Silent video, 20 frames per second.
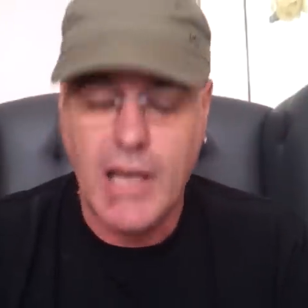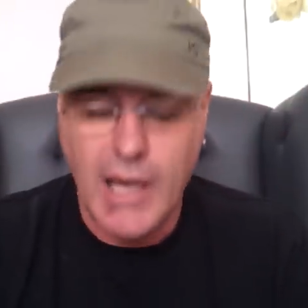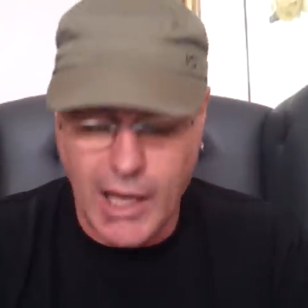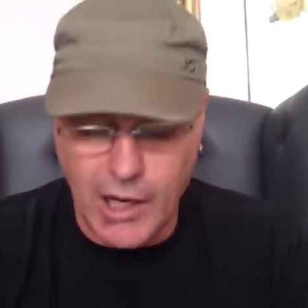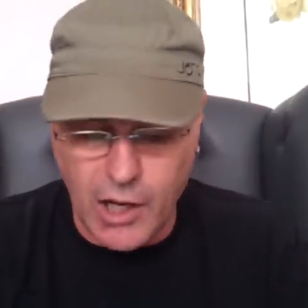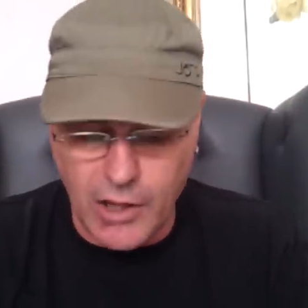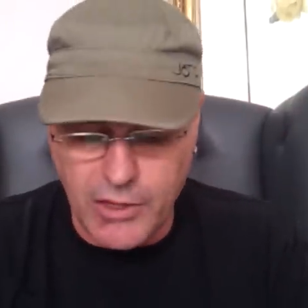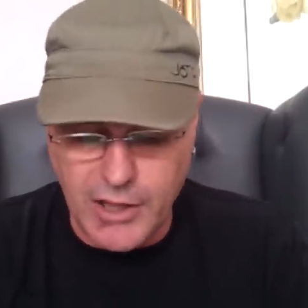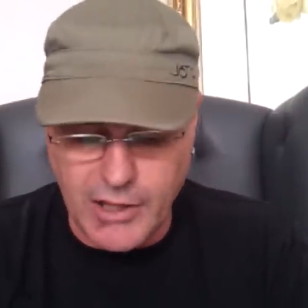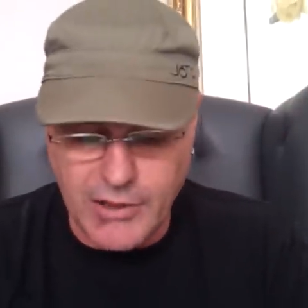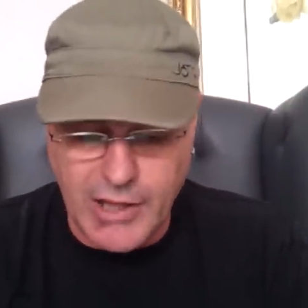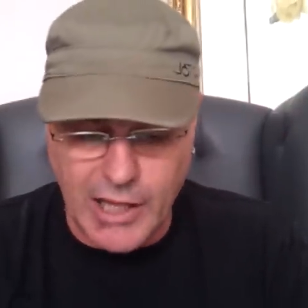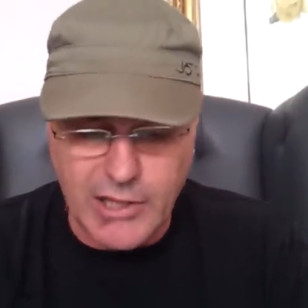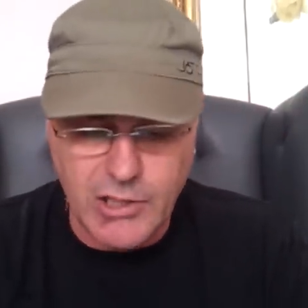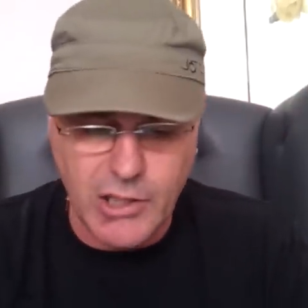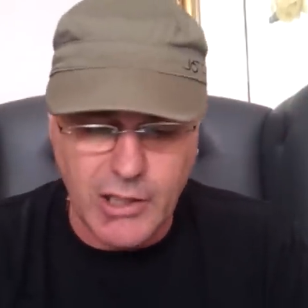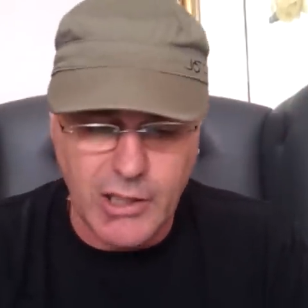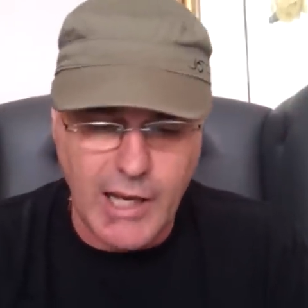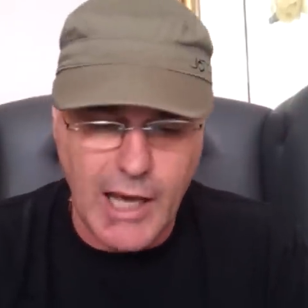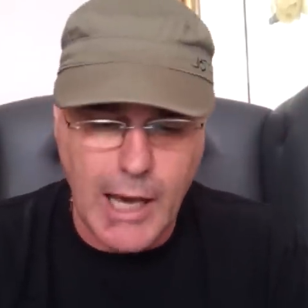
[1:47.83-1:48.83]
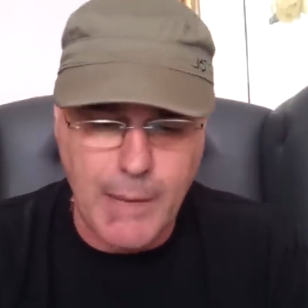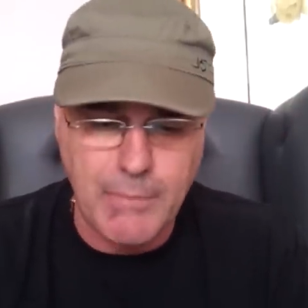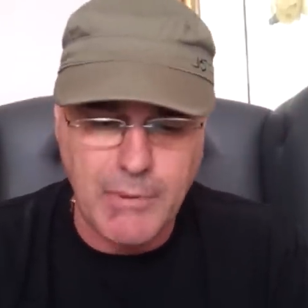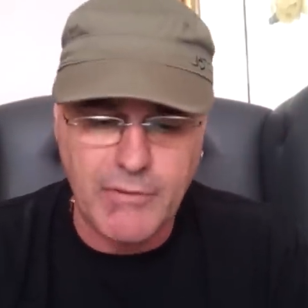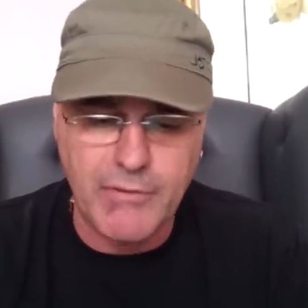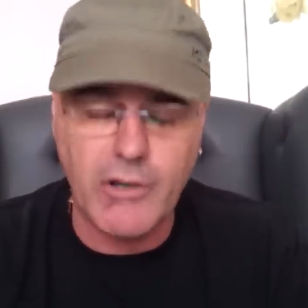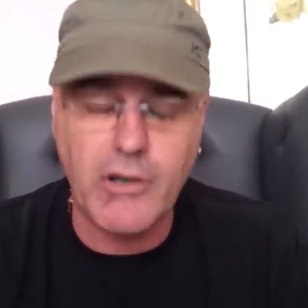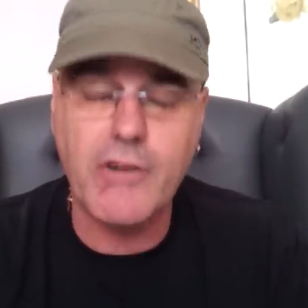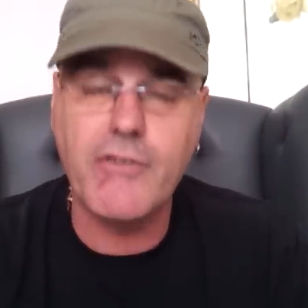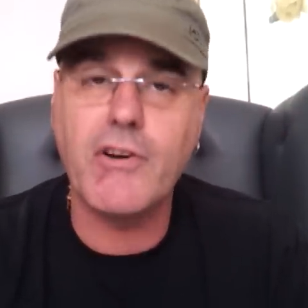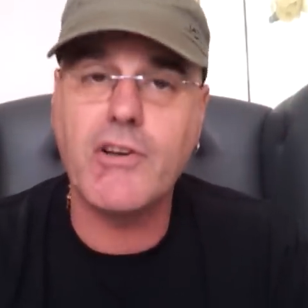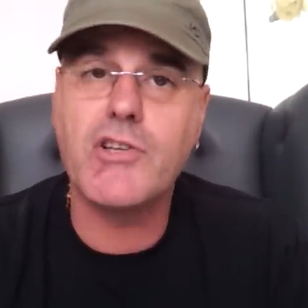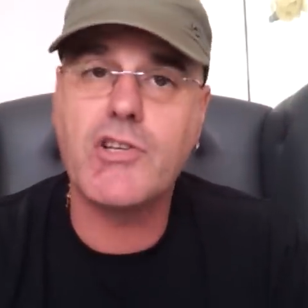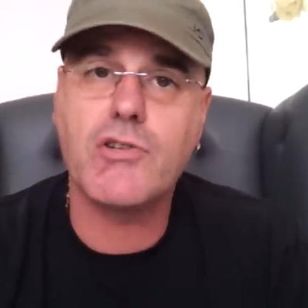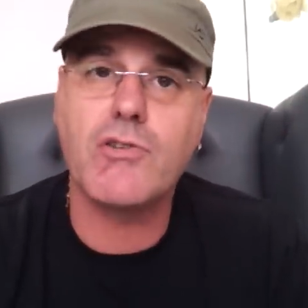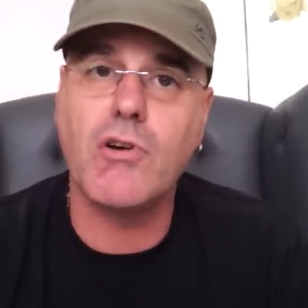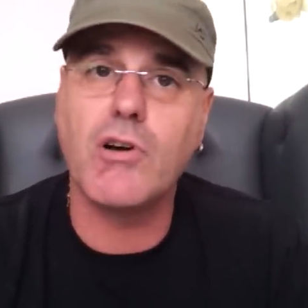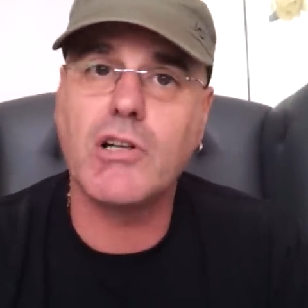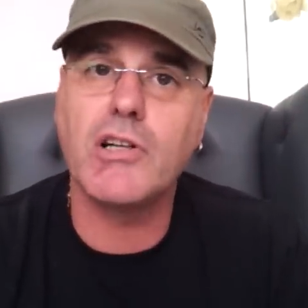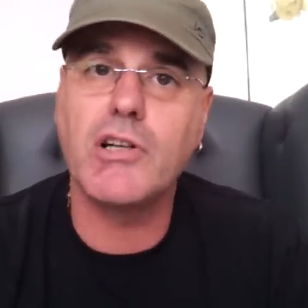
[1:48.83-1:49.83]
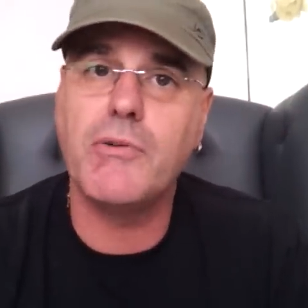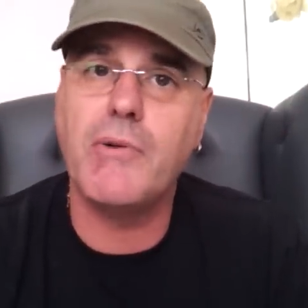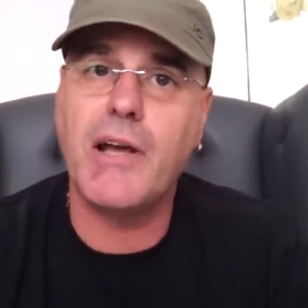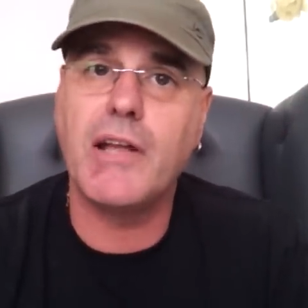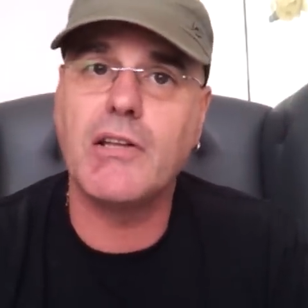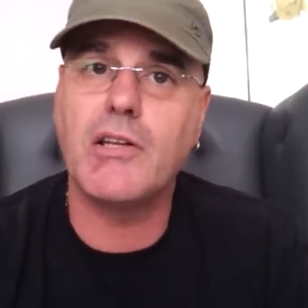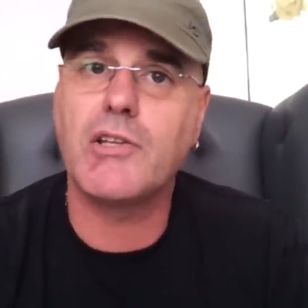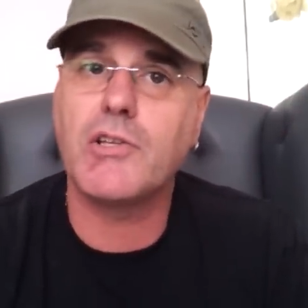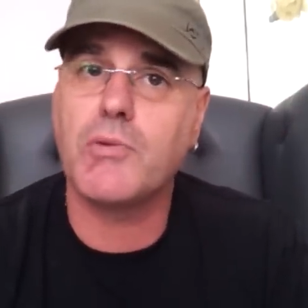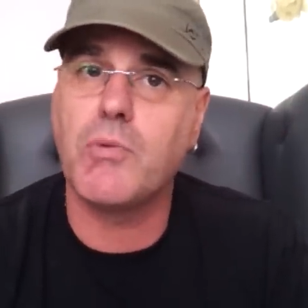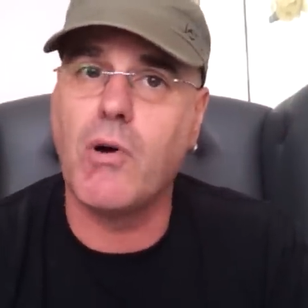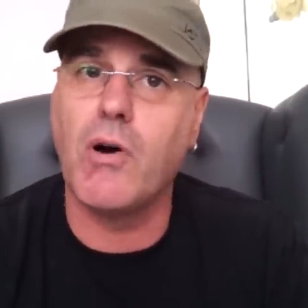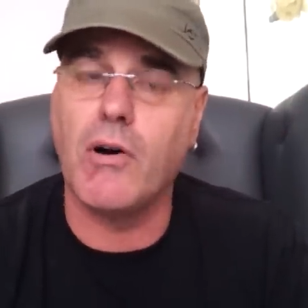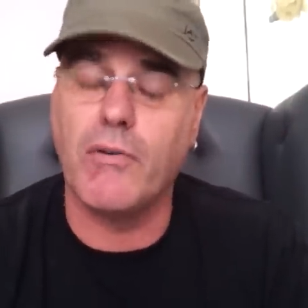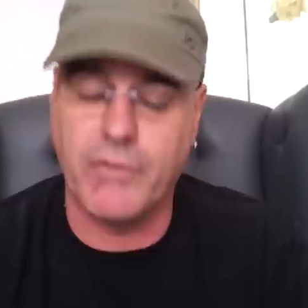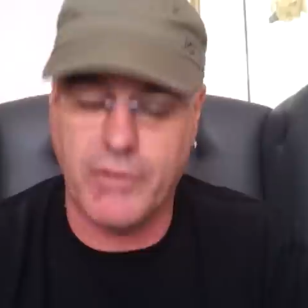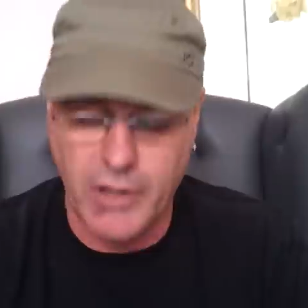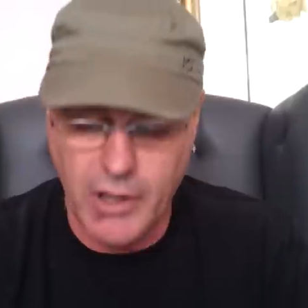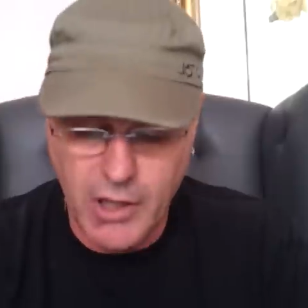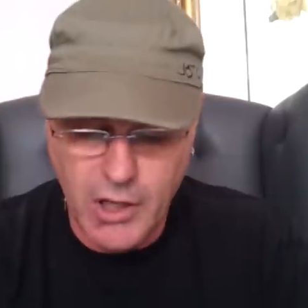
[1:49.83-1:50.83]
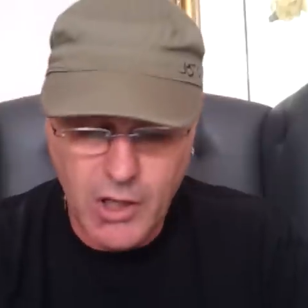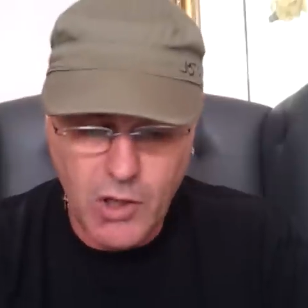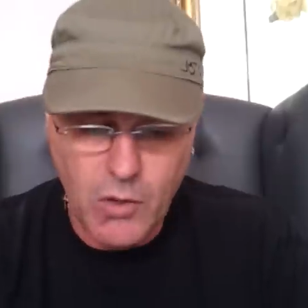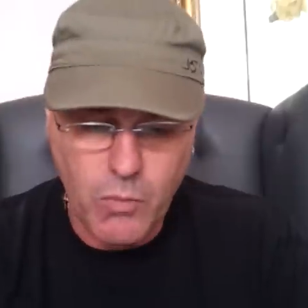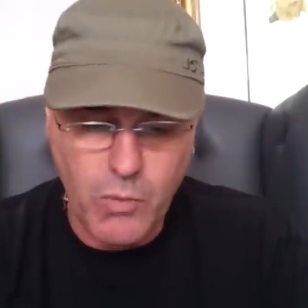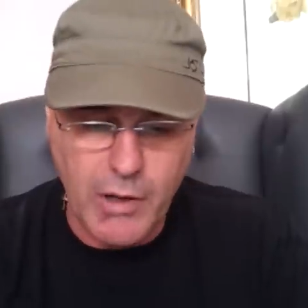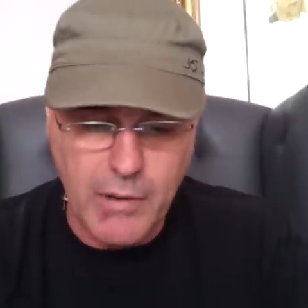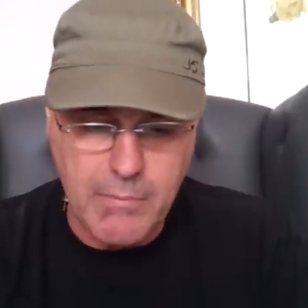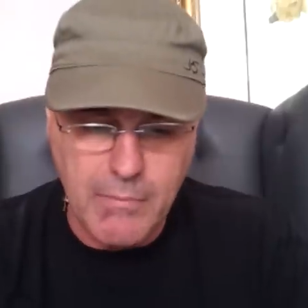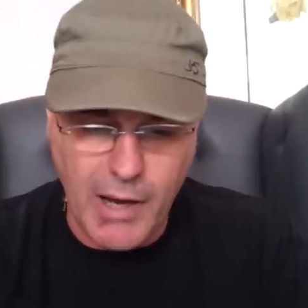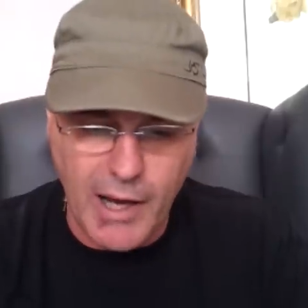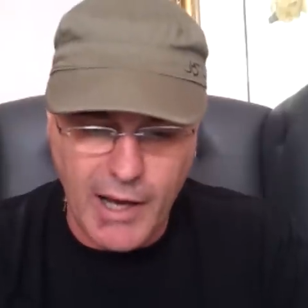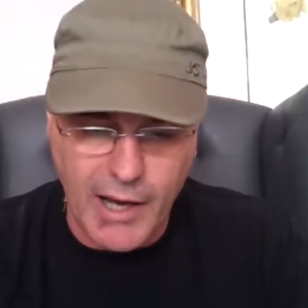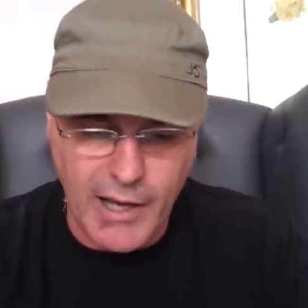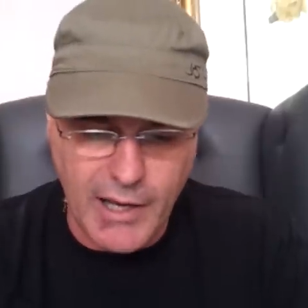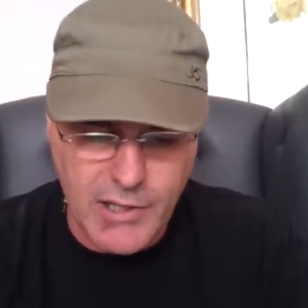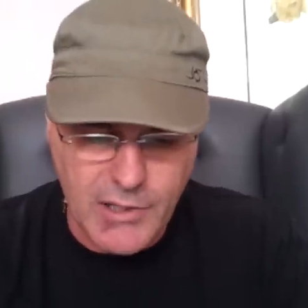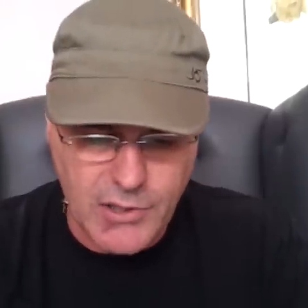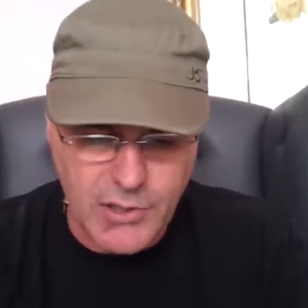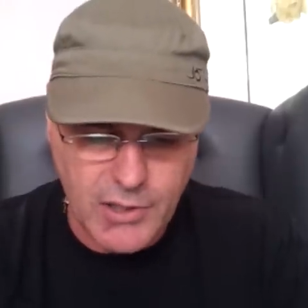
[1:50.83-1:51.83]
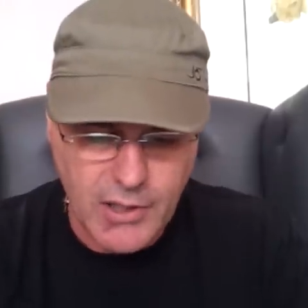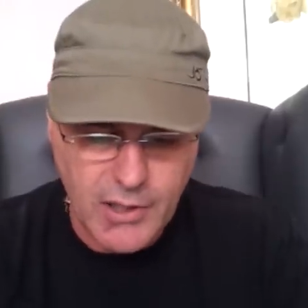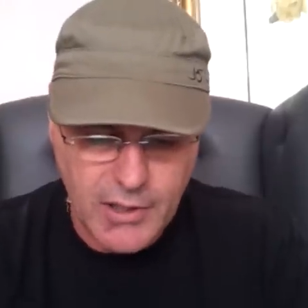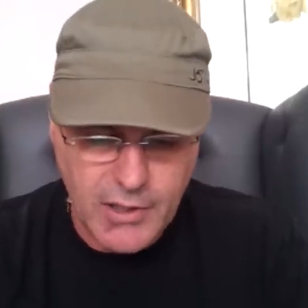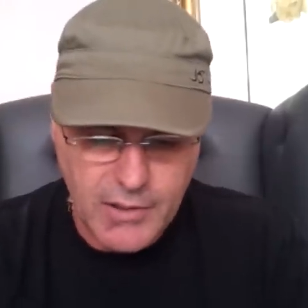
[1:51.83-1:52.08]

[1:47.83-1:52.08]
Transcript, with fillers: and I think that's going to happen very, very strongly around the 12th, when Mars,